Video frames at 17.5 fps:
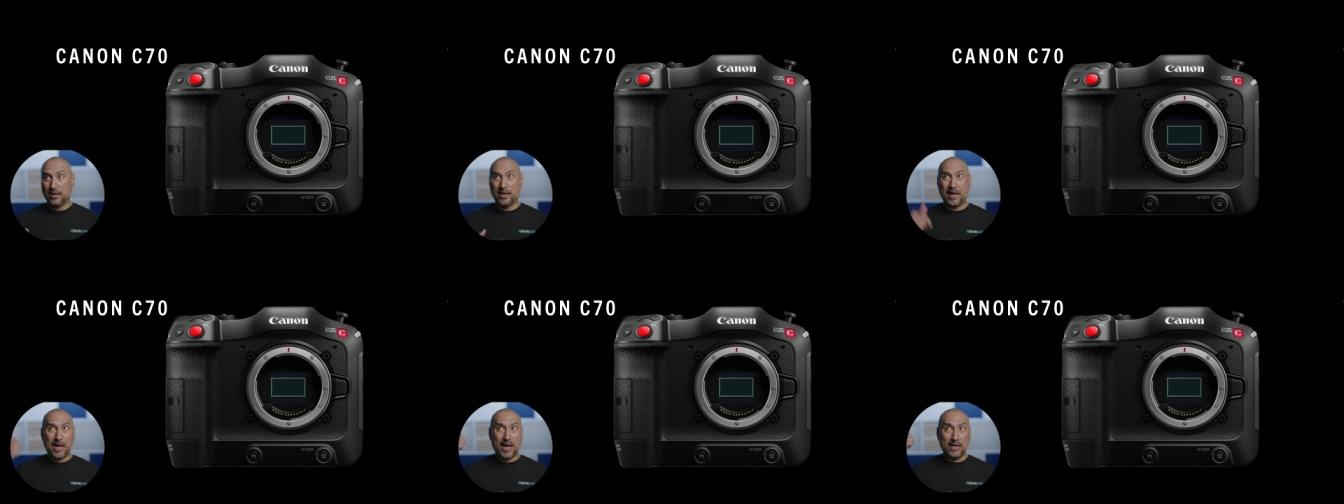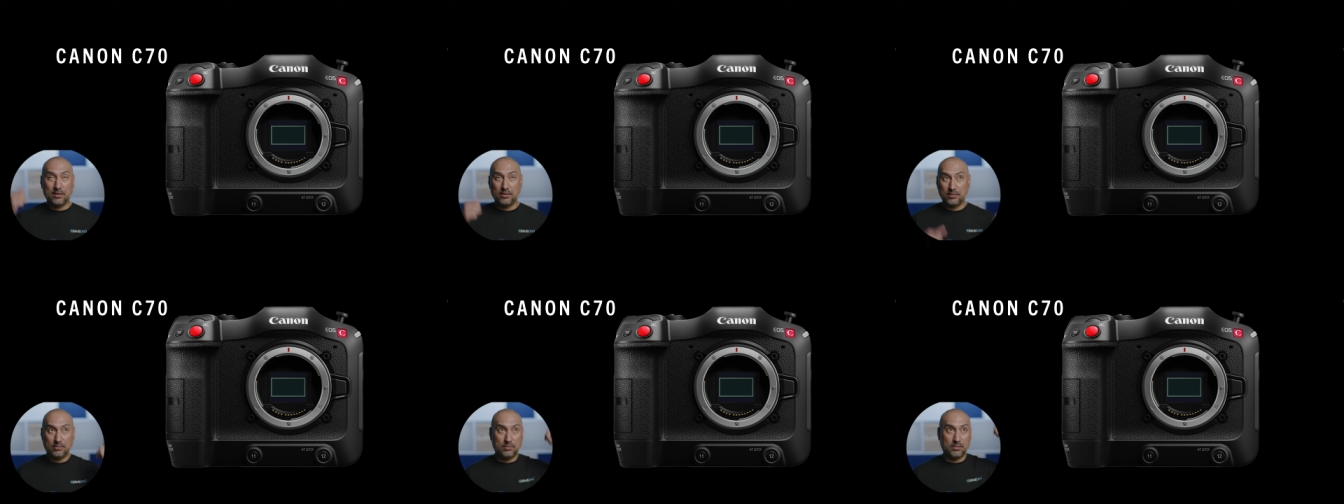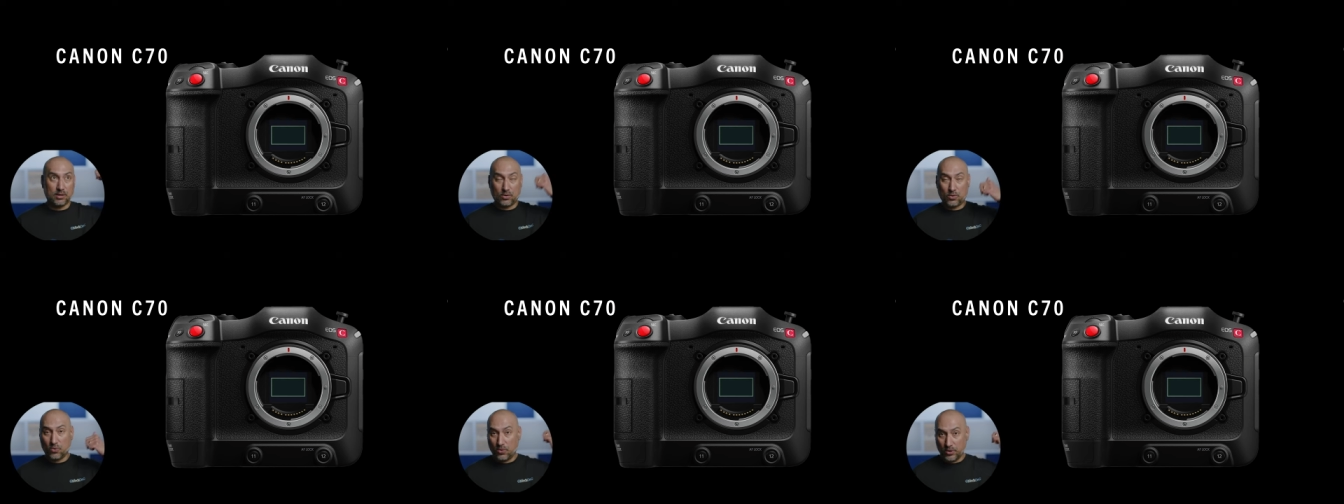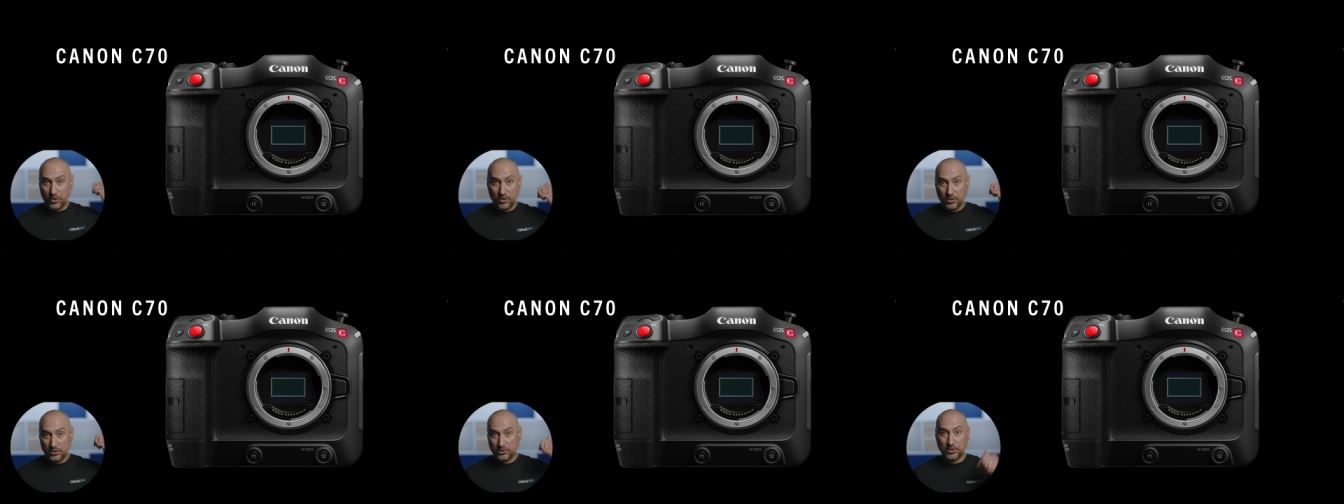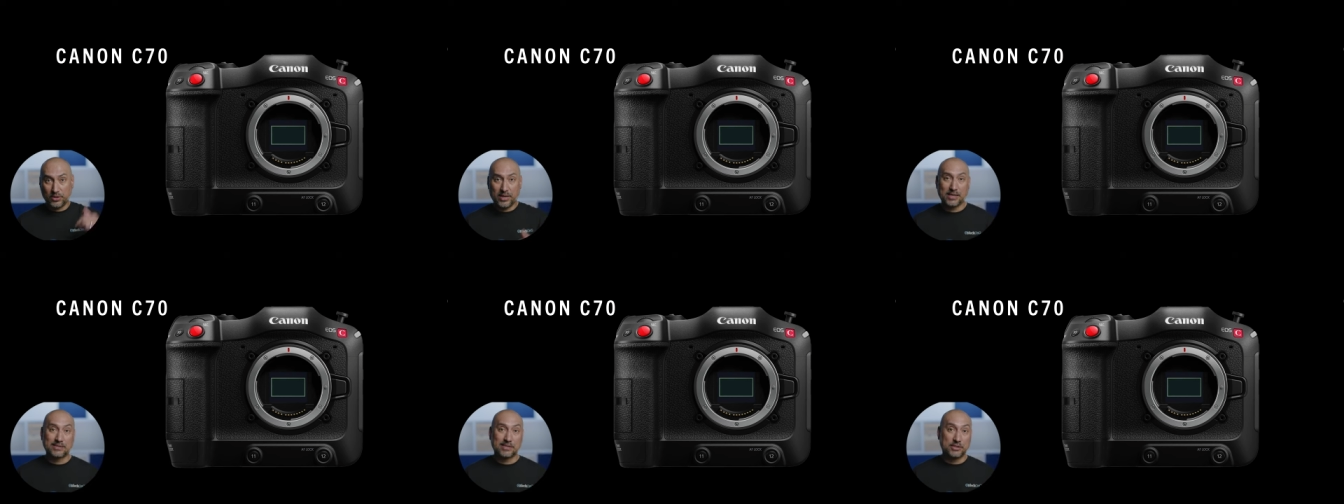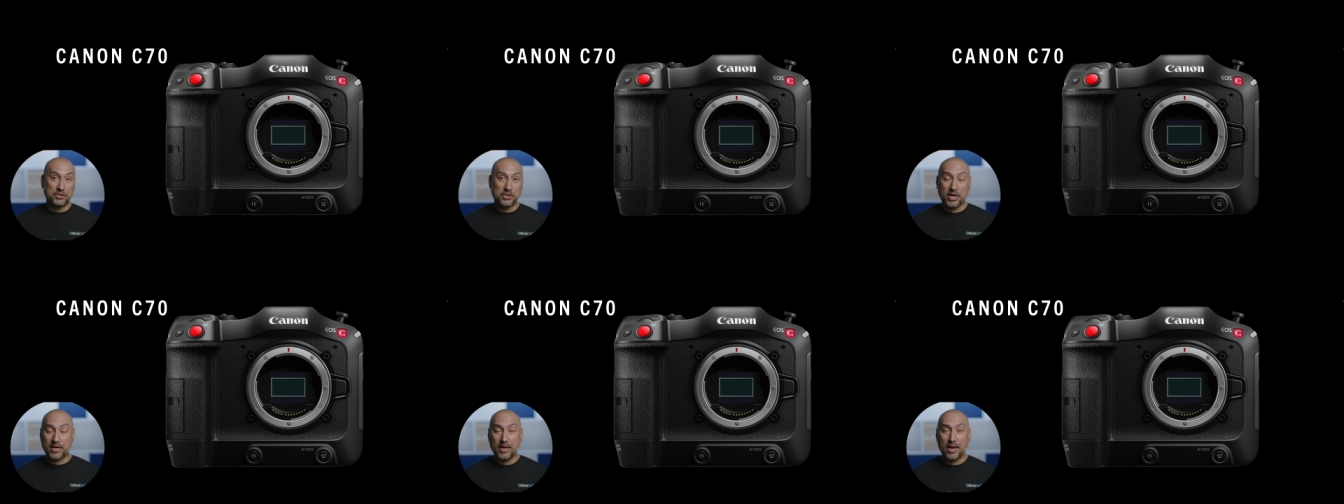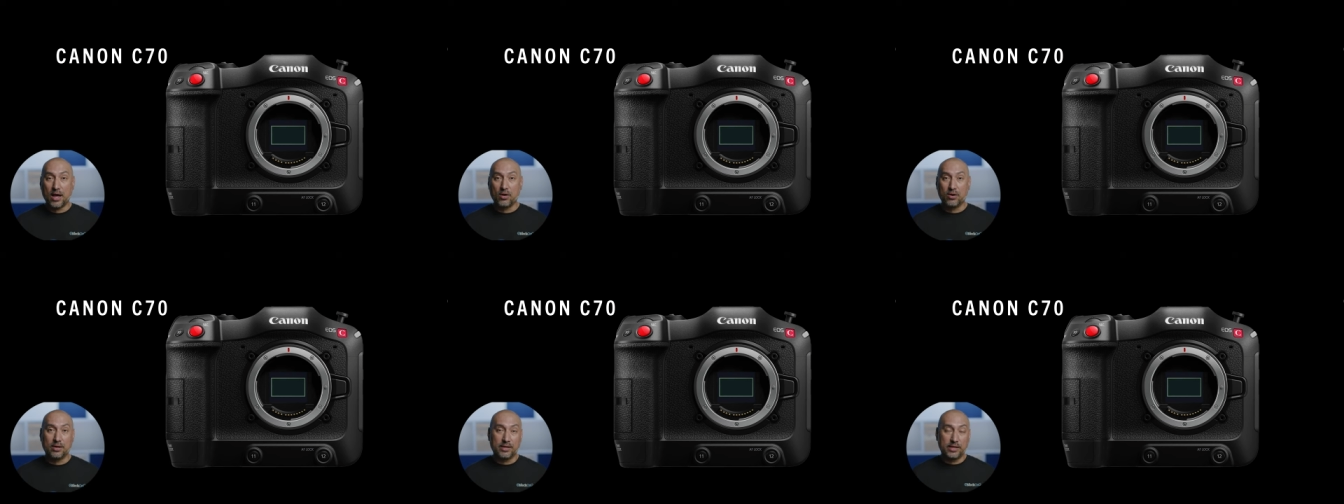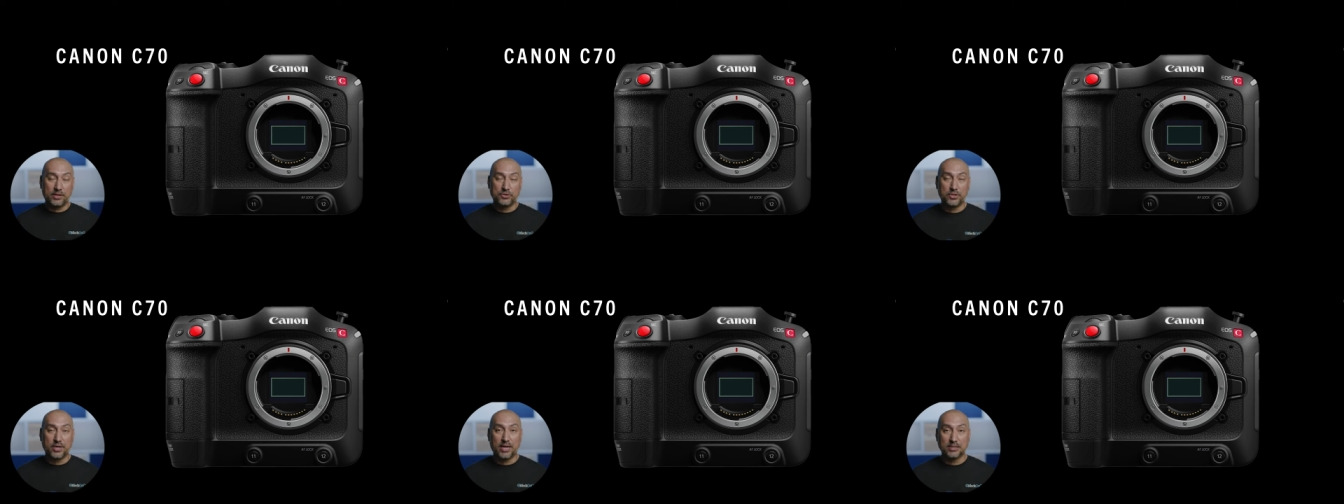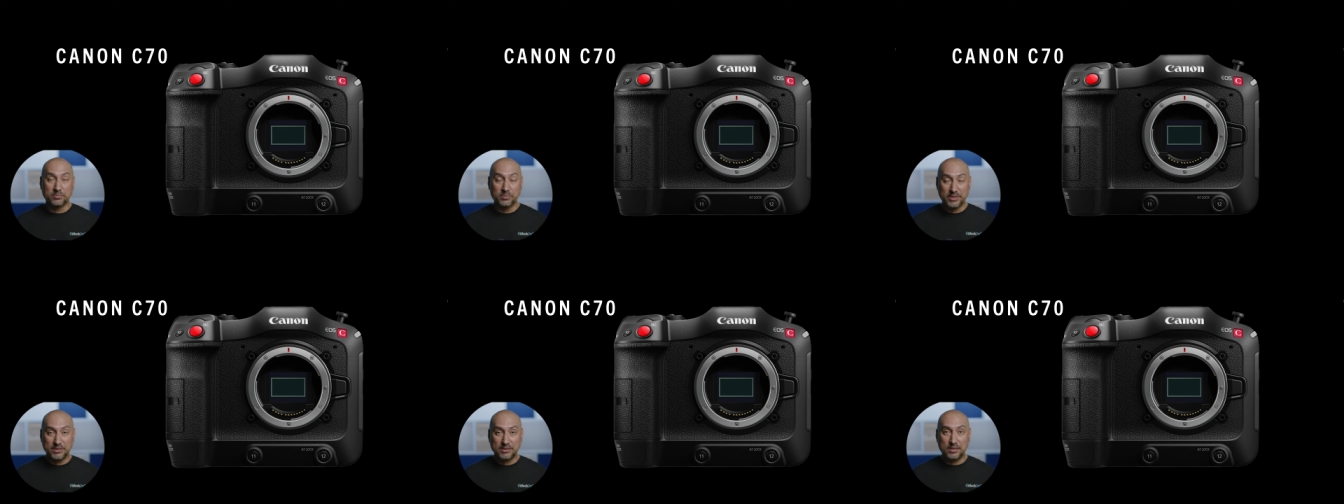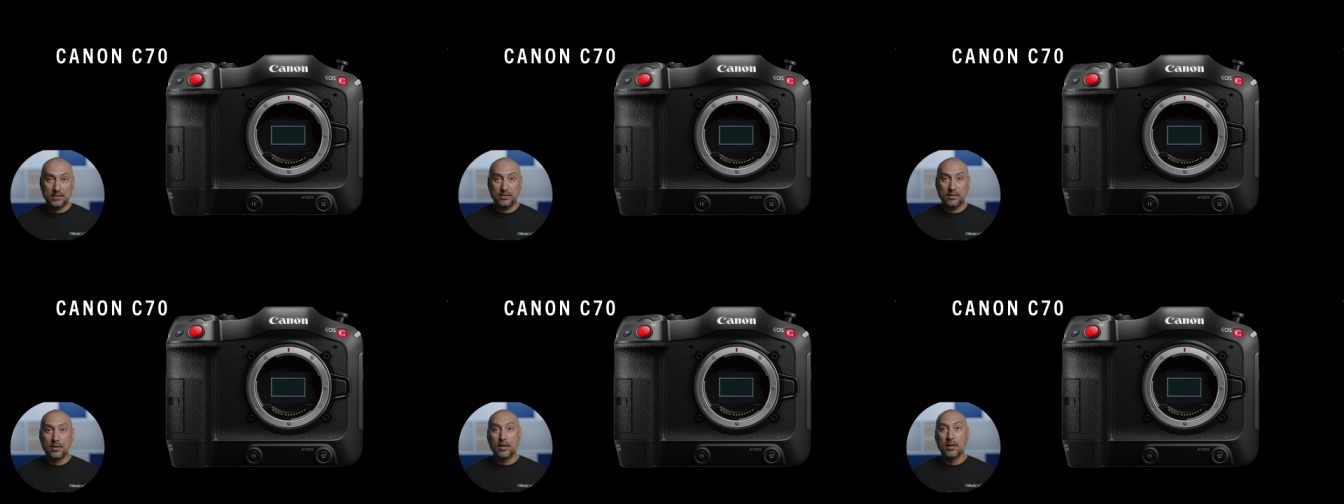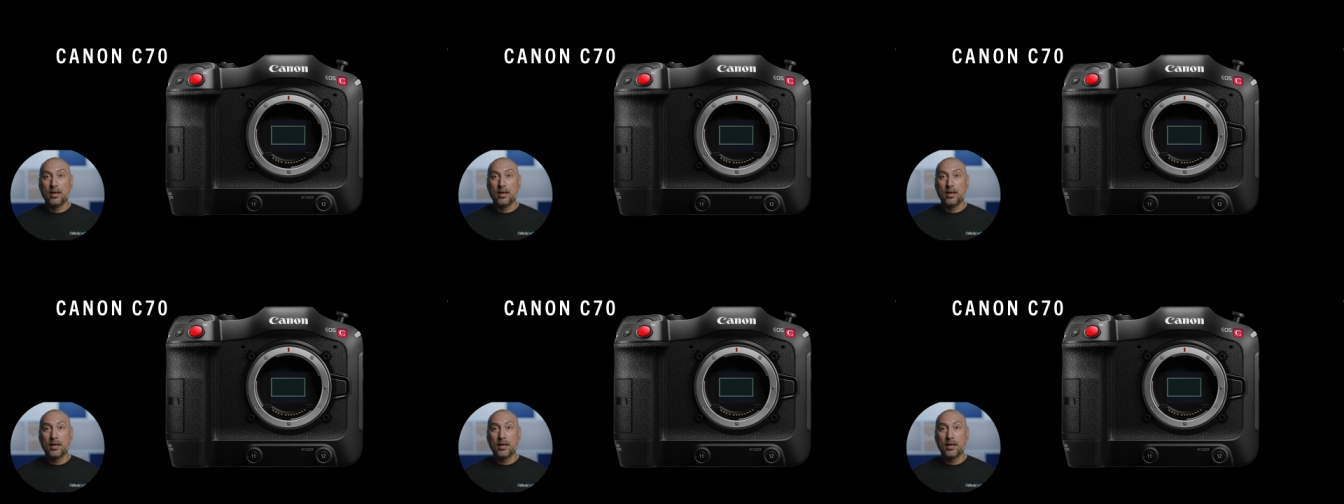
at the corner so you guys can check it out in case you guys missed it.